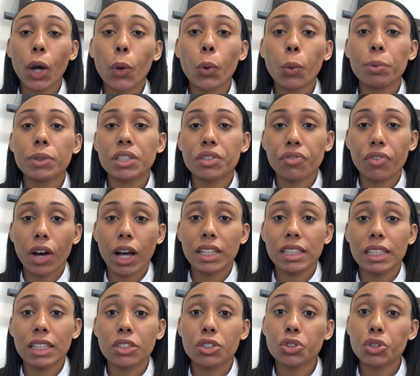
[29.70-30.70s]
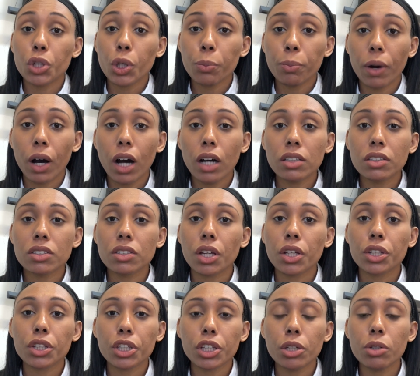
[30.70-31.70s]
will be divided into two parts,
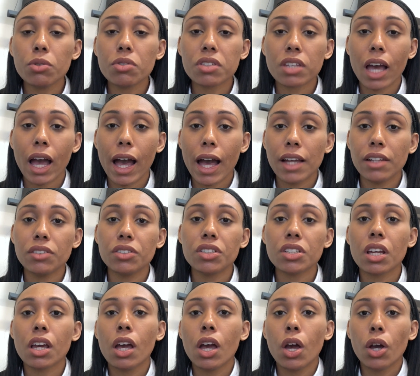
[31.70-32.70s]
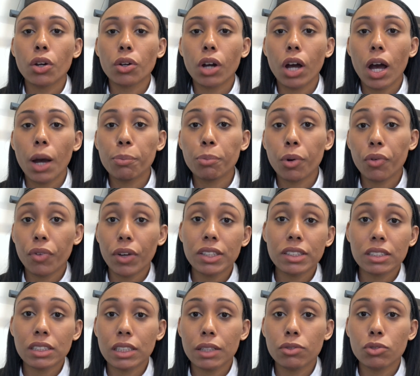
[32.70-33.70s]
acute and
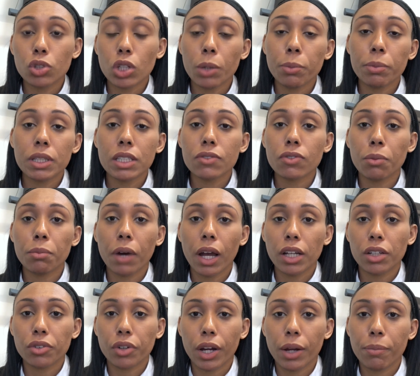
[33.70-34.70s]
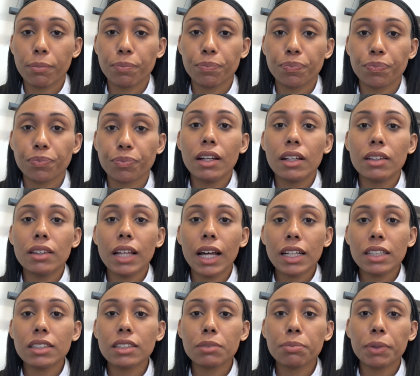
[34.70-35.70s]
preventative treatments for migraine.
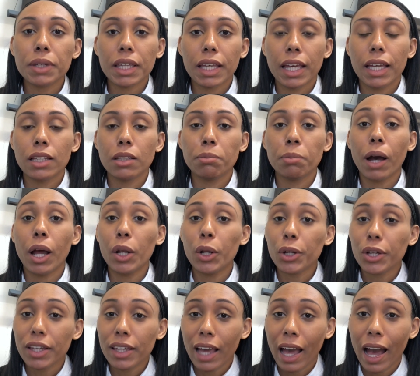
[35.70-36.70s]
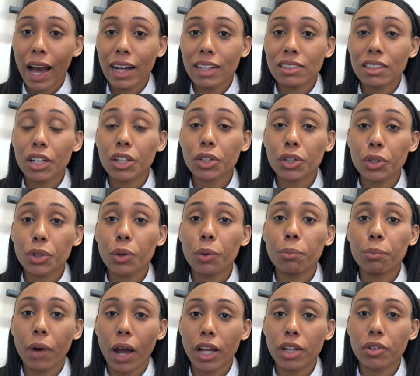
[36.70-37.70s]
Let's begin by looking at acute
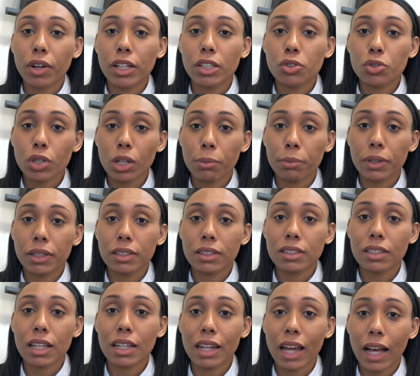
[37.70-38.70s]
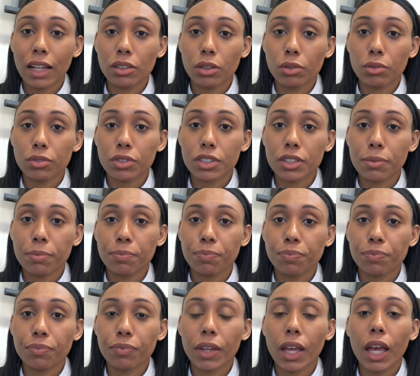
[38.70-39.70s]
migraine treatments in adults.
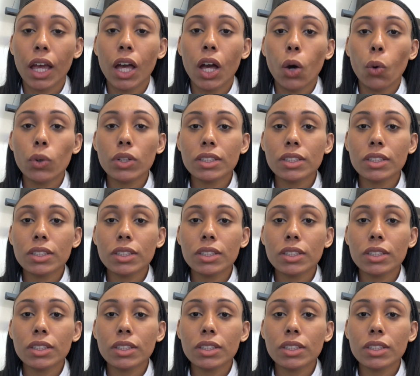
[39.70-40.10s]
When